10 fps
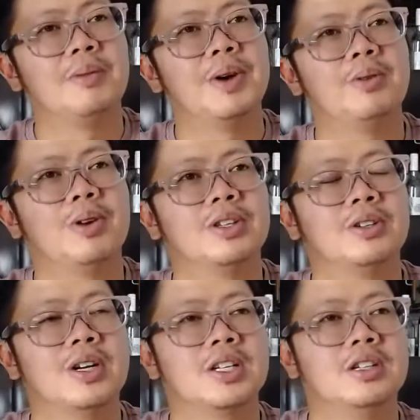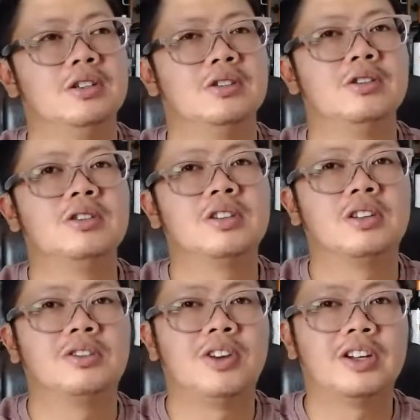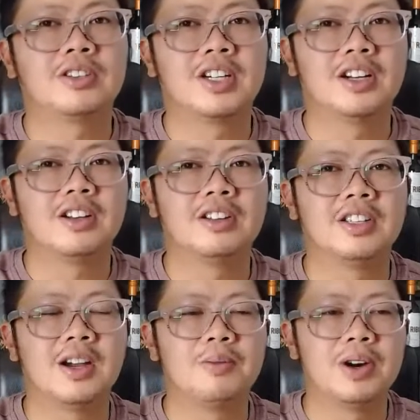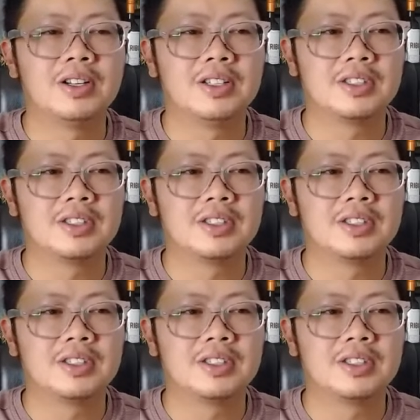about whether I'm going to use Final Cut on the M1.